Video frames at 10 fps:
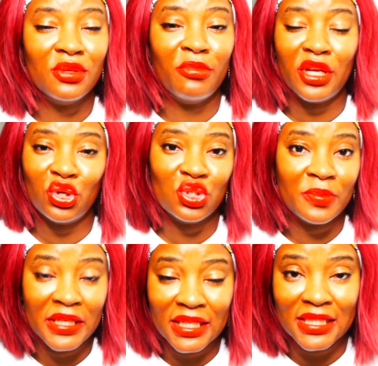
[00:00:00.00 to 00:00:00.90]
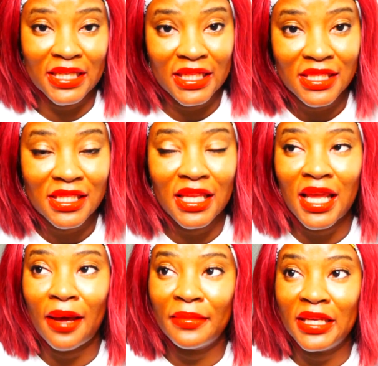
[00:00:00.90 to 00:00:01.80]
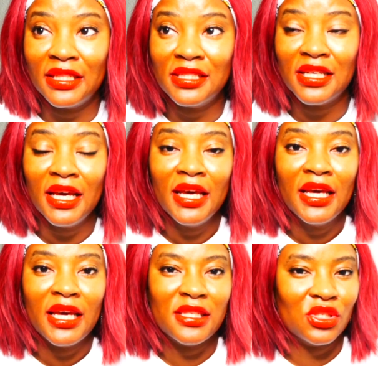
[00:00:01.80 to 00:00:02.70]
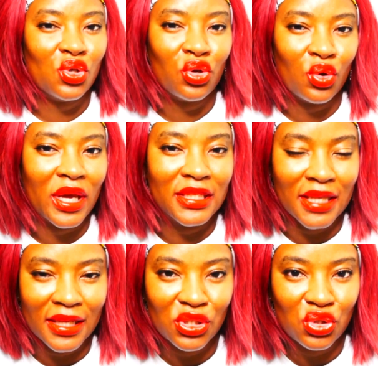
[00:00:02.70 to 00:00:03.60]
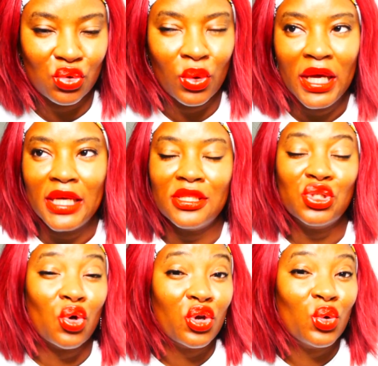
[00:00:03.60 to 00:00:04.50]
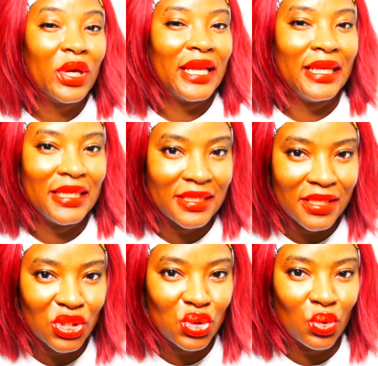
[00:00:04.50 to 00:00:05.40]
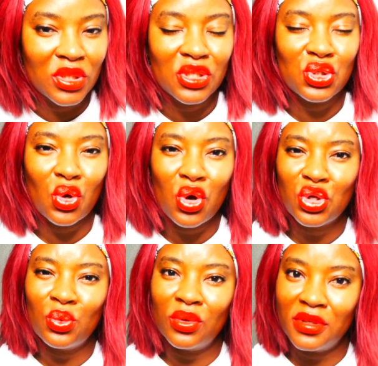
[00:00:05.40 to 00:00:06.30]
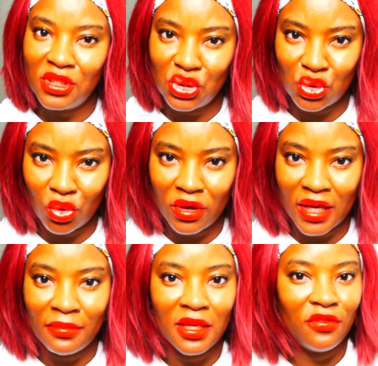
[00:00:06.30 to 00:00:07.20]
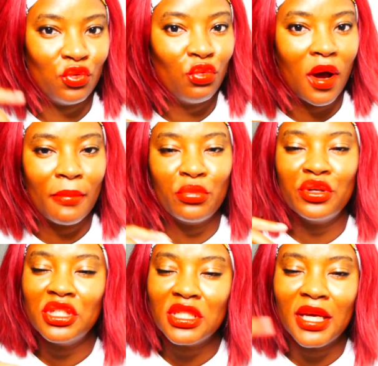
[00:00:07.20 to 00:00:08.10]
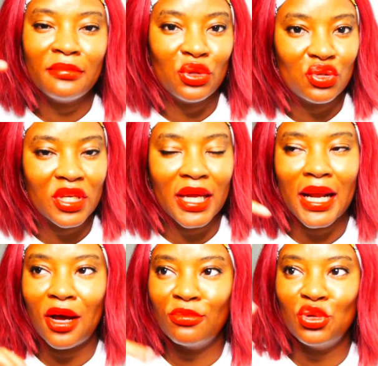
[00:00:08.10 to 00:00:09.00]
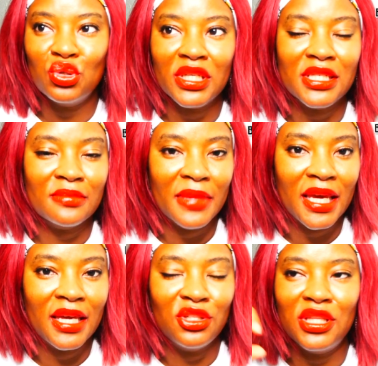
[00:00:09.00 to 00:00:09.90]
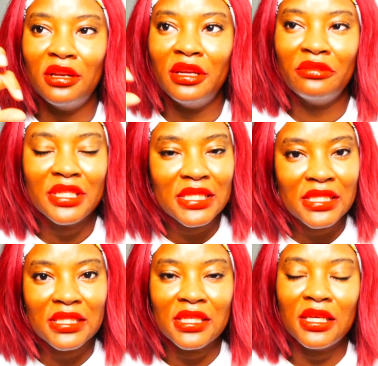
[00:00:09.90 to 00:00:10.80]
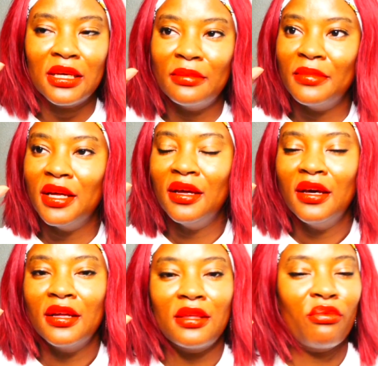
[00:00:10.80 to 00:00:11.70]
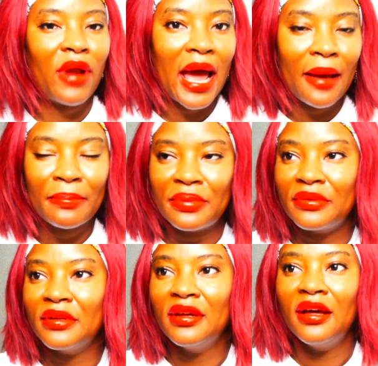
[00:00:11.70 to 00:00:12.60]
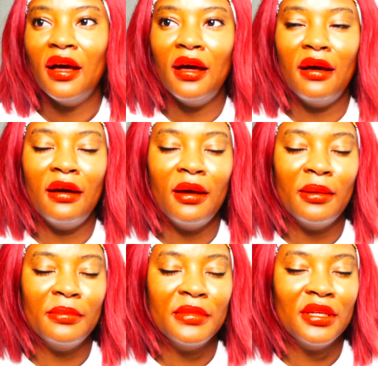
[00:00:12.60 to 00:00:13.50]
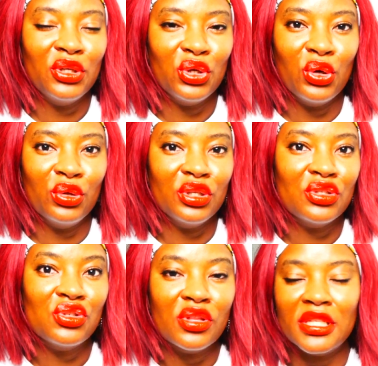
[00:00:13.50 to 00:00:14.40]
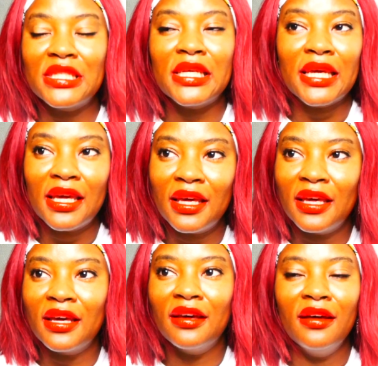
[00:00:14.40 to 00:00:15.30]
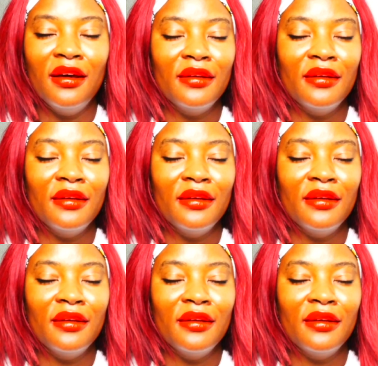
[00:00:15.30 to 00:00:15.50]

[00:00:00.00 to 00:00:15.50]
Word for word: to break your speakers list, then that means it's a song you can dance to, it's a song you can listen to, it's a song you will enjoy. I mean, if you appreciate music and how music is made, the lyricism, the rap, you know, the singing,